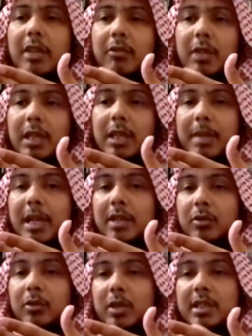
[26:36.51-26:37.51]
really bad
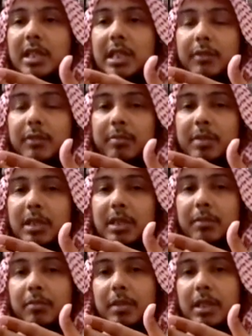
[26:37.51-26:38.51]
Wednesday, 11 p.m.
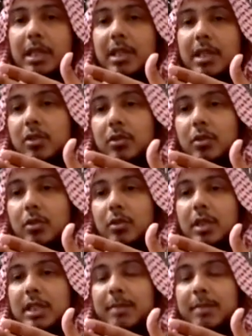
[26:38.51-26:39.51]
against your
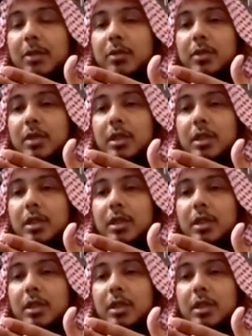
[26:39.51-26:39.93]
spouse.